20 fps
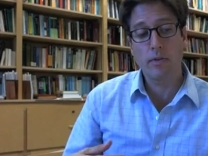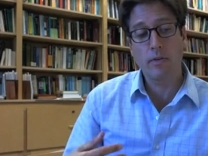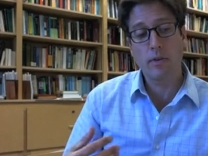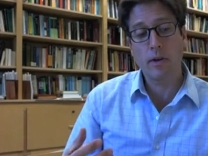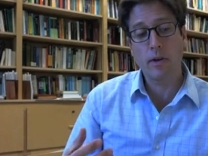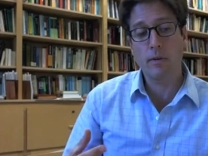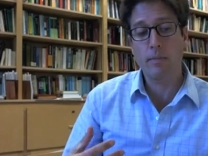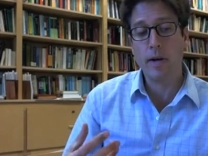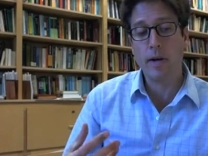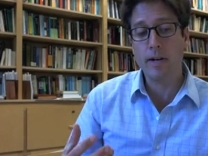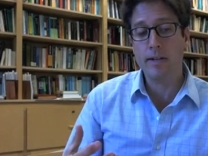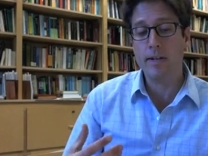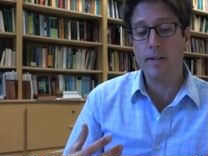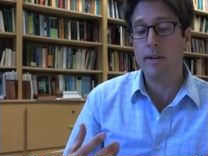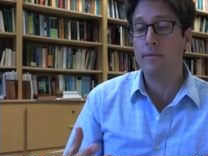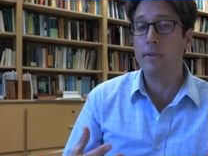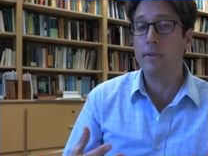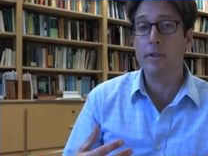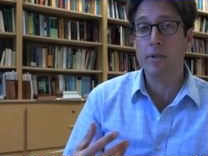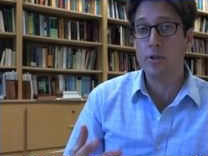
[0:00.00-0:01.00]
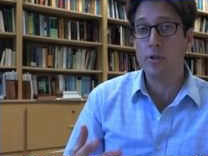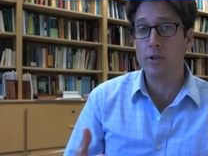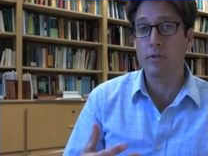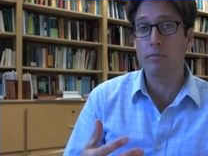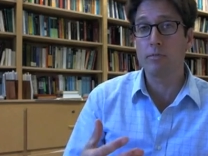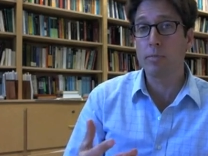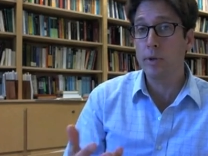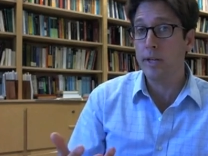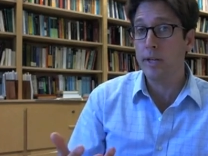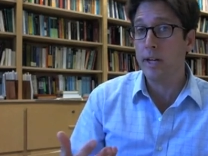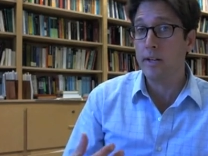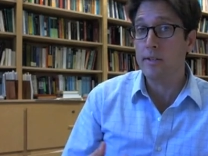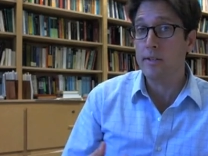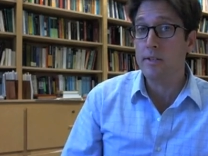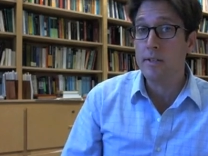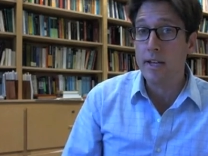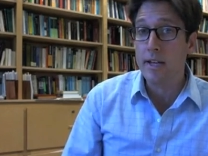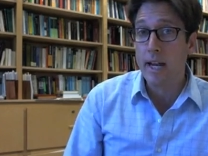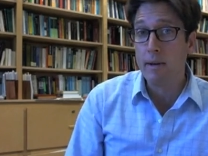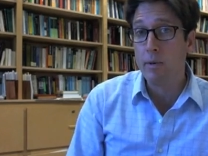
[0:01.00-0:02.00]
they're by definition pretty
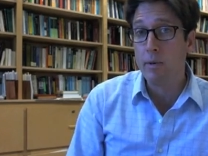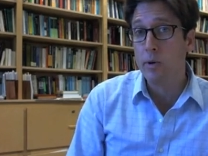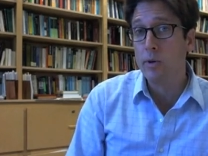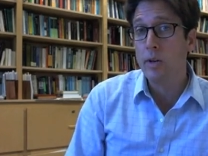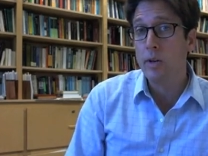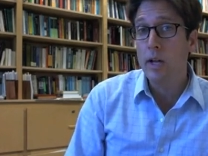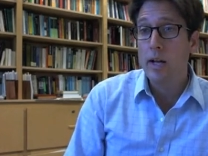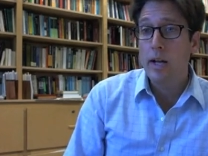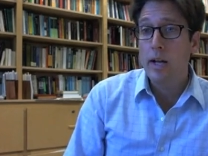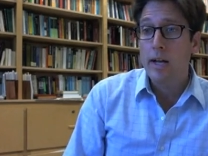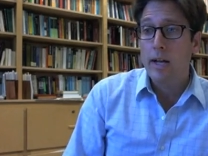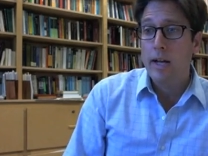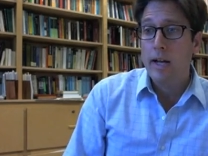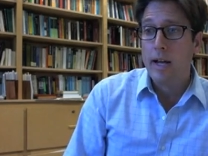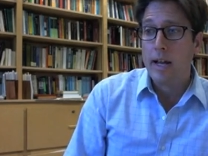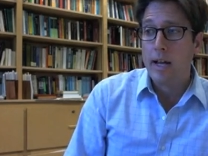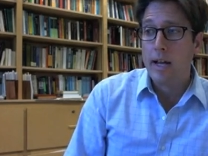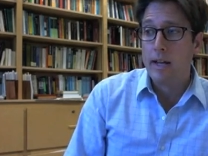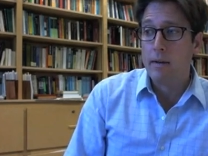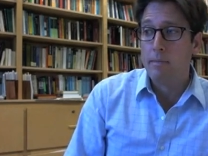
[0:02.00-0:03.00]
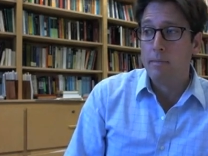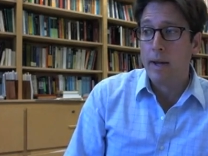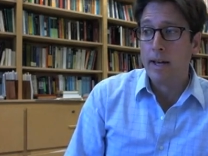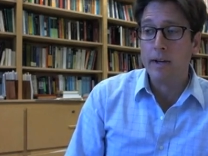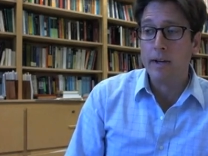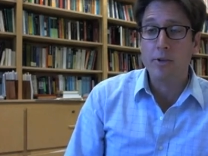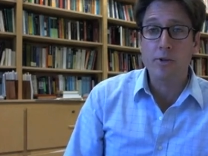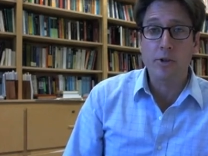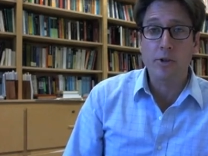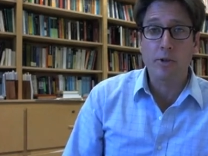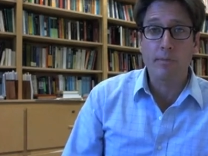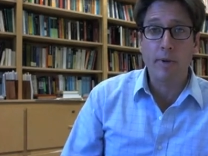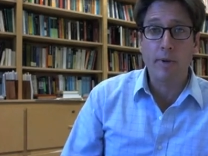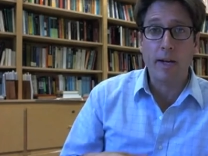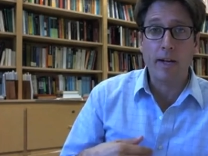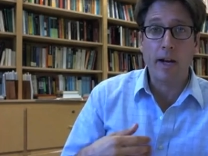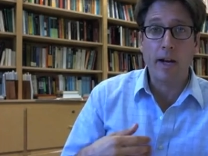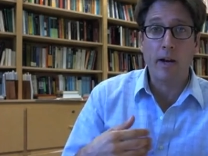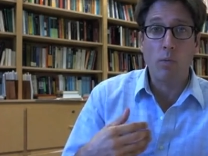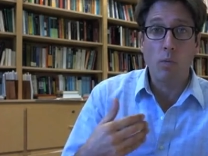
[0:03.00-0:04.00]
unstable, and a manager
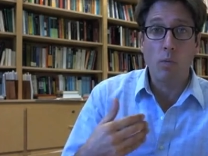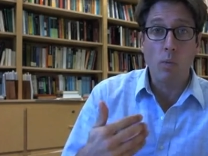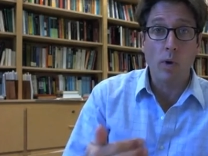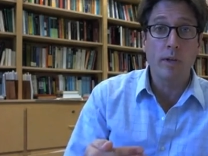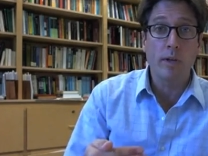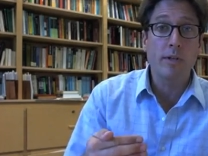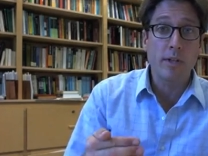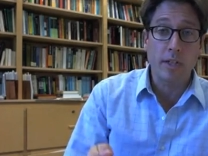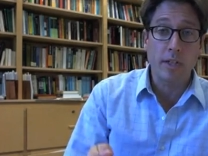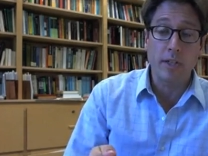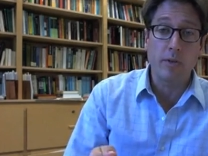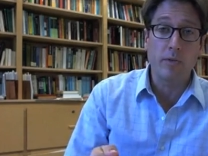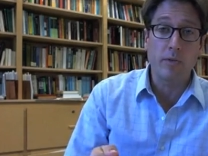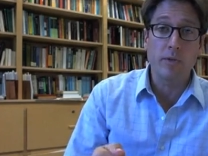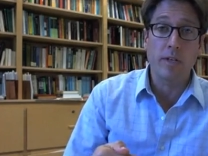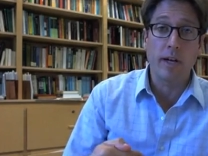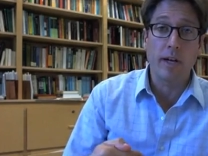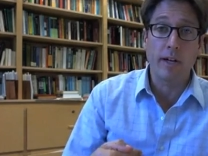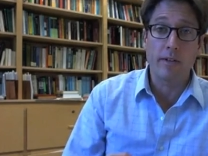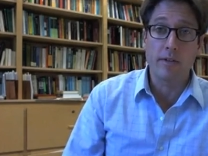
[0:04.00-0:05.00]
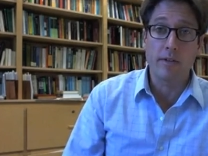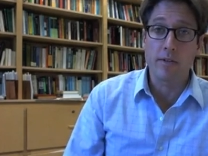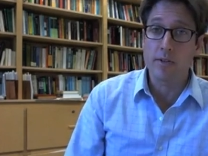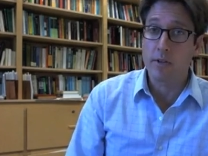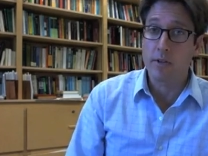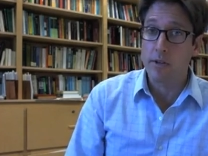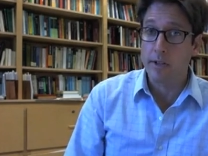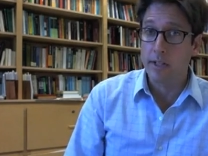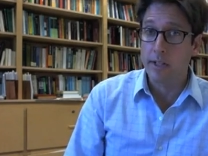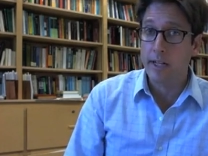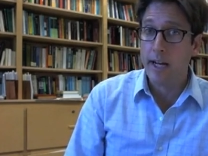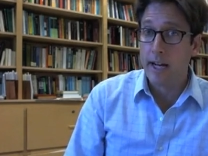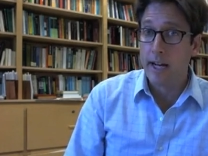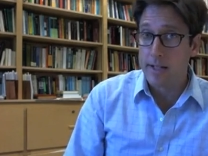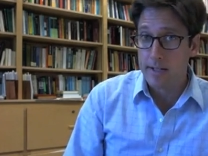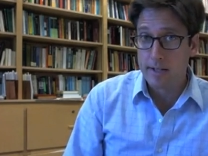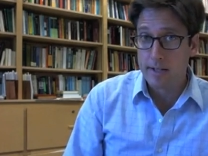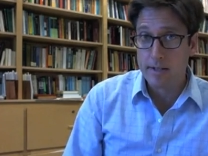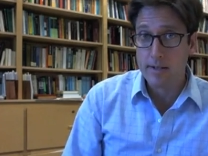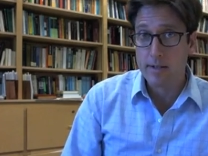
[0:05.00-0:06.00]
may not want to use that in certain
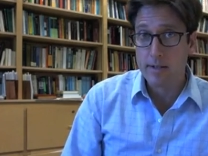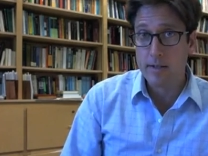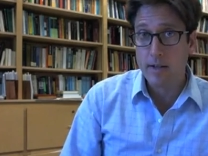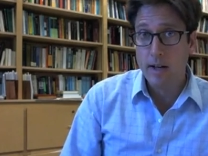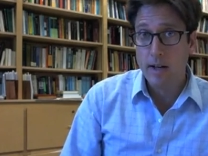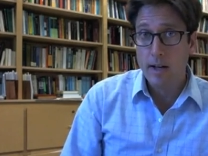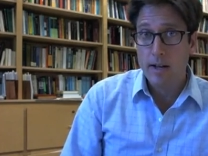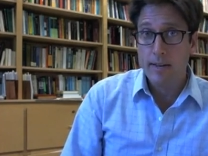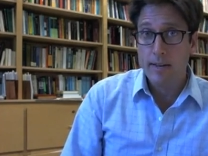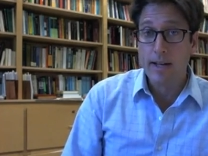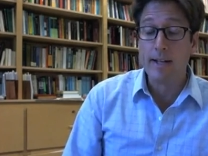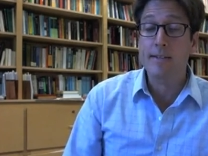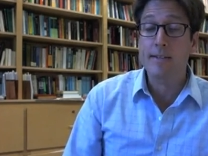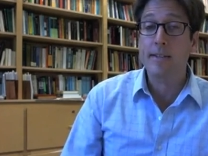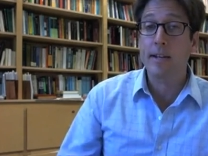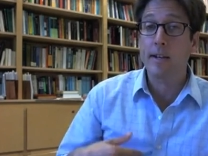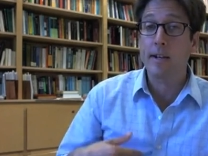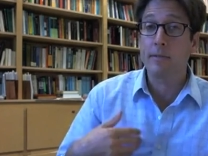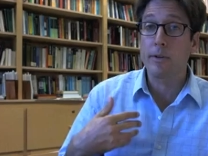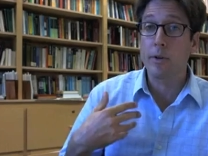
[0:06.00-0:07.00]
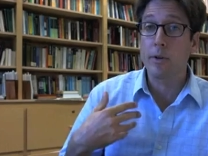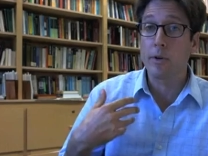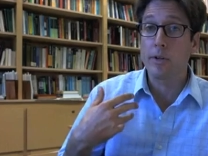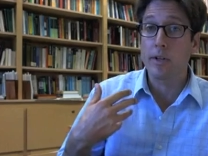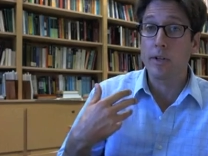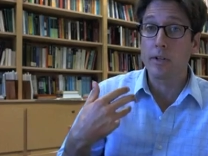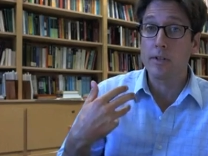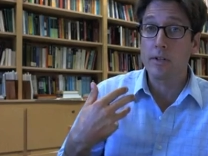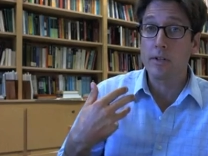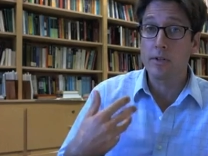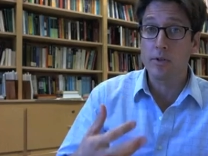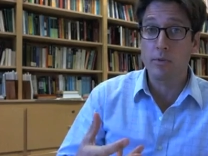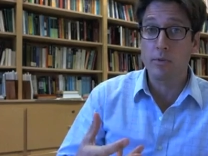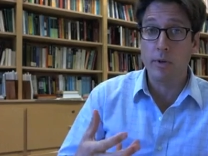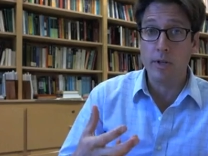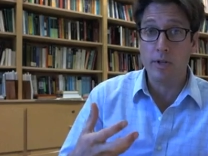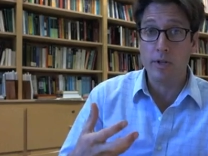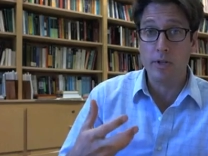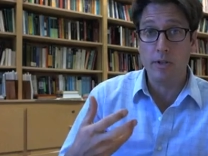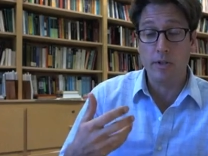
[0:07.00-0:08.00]
cases. That said, if you're in a
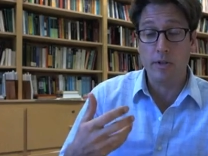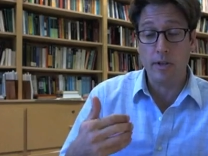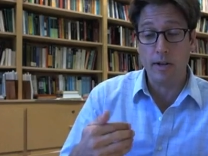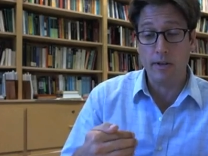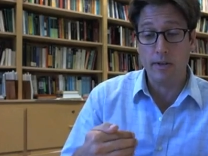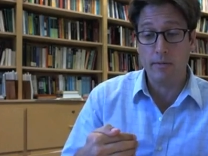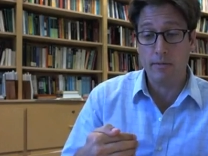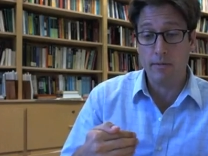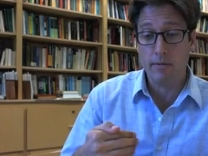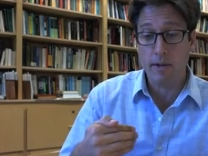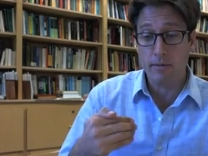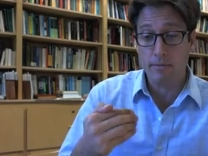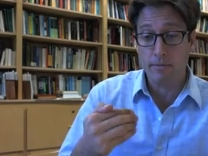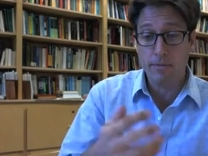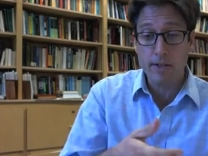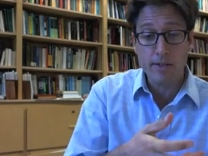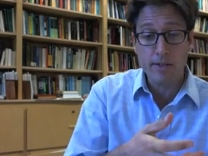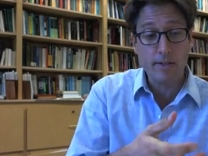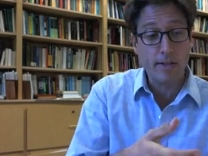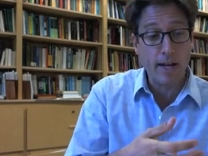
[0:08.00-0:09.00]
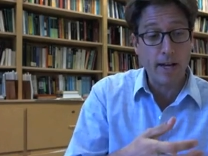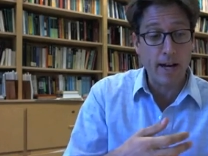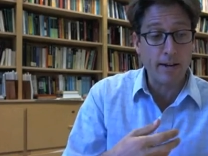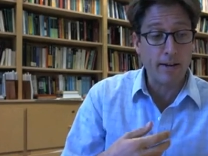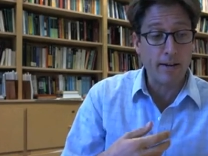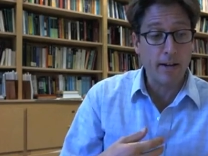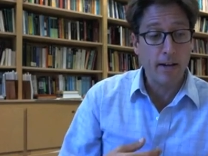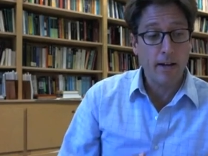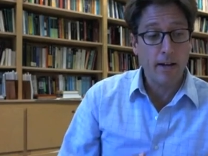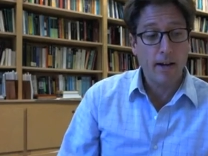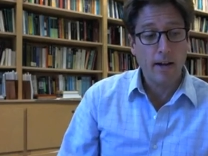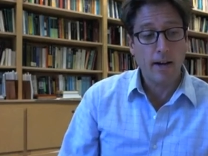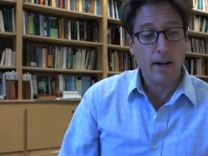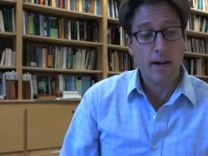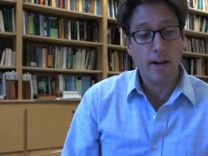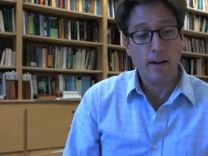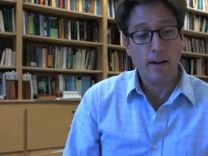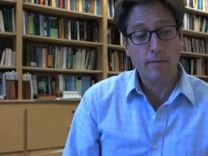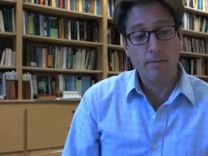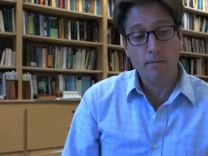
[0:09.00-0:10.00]
situation that fits that,
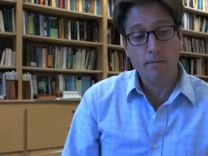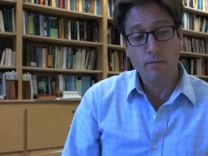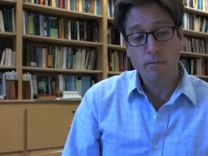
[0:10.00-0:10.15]
there